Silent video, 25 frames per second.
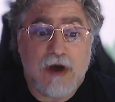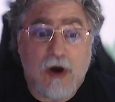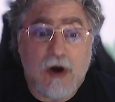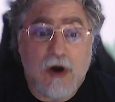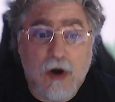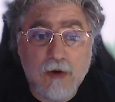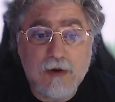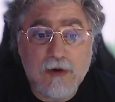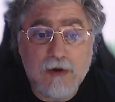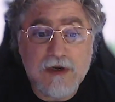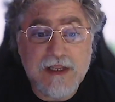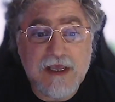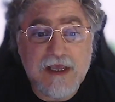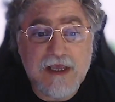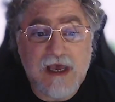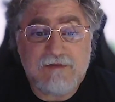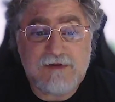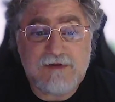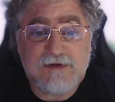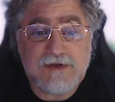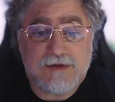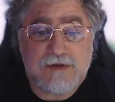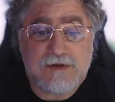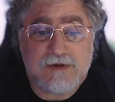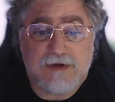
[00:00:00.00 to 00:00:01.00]
only
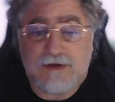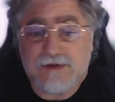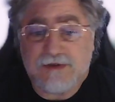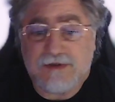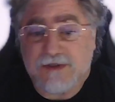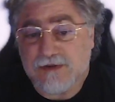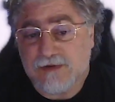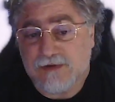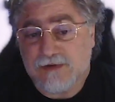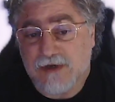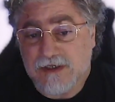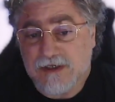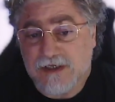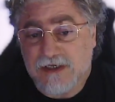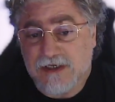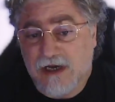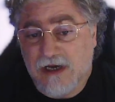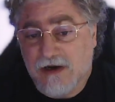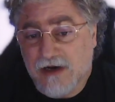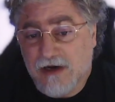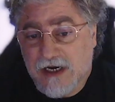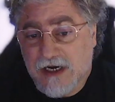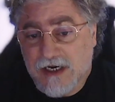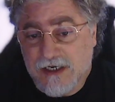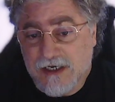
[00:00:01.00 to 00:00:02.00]
having to concentrate in
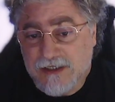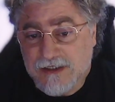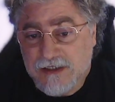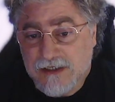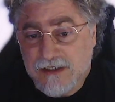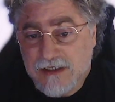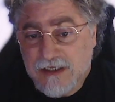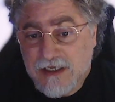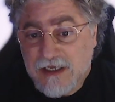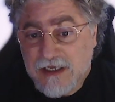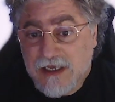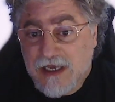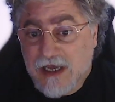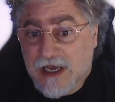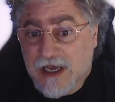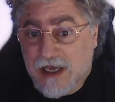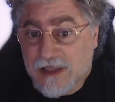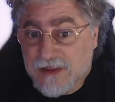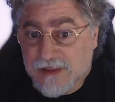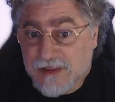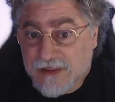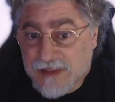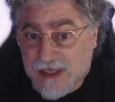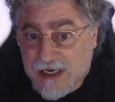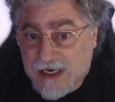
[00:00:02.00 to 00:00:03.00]
our art.
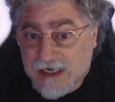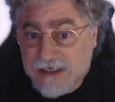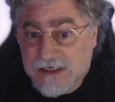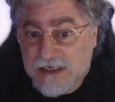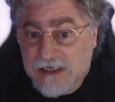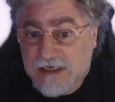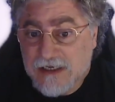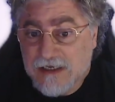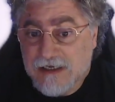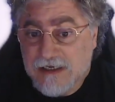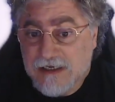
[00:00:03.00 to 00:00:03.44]
And that